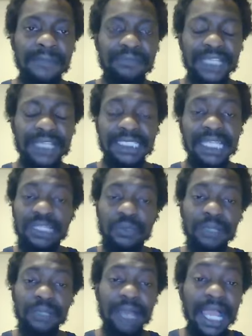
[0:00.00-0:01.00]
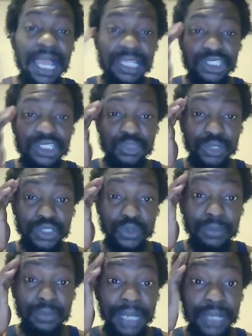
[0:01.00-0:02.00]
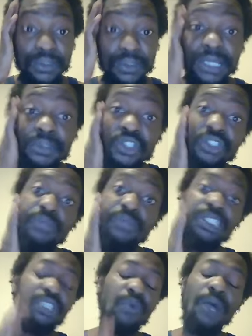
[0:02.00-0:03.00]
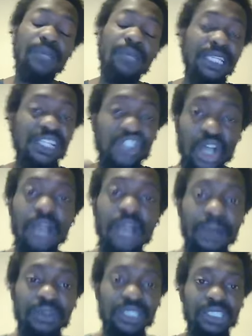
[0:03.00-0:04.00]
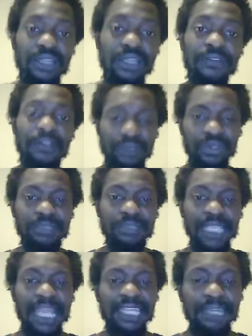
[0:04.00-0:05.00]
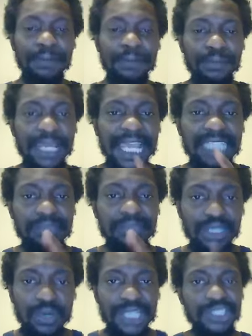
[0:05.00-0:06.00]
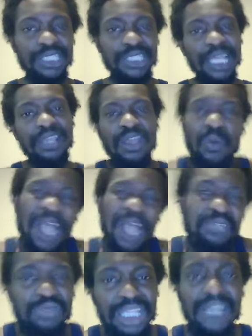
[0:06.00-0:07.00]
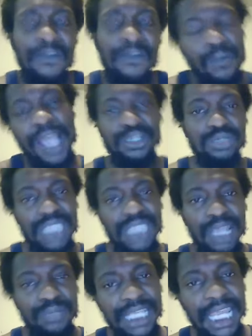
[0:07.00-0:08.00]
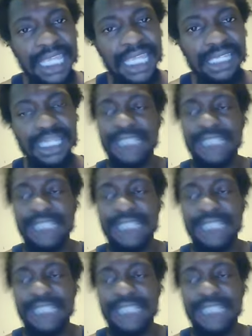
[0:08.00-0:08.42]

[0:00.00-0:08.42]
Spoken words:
That's not the way biology works or biochemistry, which is why we need to talk about this stuff. You know what I'm saying? I need people to ask me questions like, why are you saying we can't eat this?